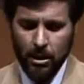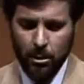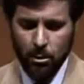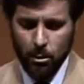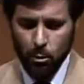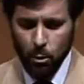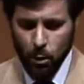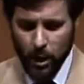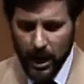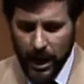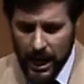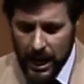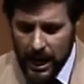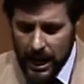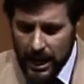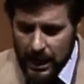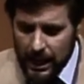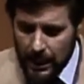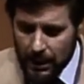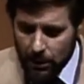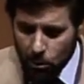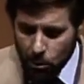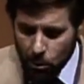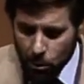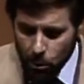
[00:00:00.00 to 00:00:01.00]
We
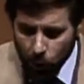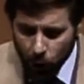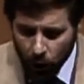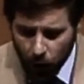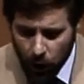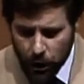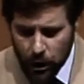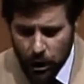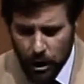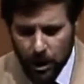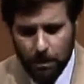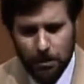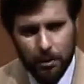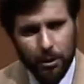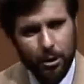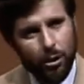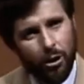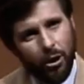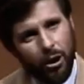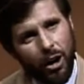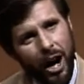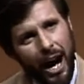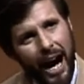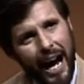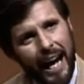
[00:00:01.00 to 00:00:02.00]
worship
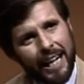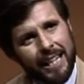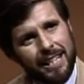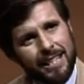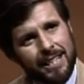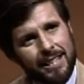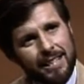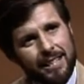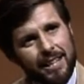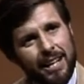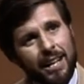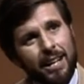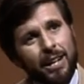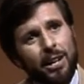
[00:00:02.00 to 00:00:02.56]
Christ.